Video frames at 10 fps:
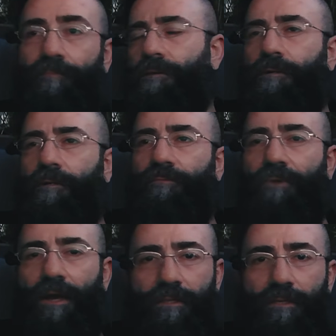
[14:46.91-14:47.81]
You can
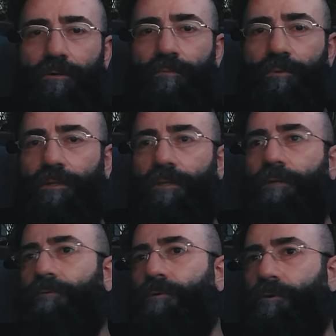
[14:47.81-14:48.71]
find this community
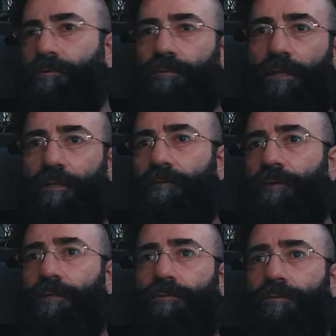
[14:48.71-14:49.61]
if you go to Native
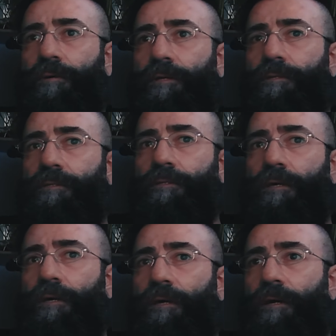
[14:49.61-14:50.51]
Instruments
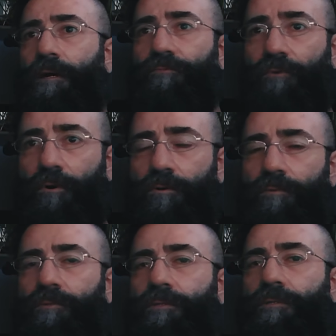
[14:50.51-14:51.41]

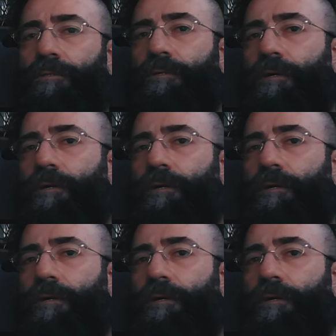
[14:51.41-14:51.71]
forums.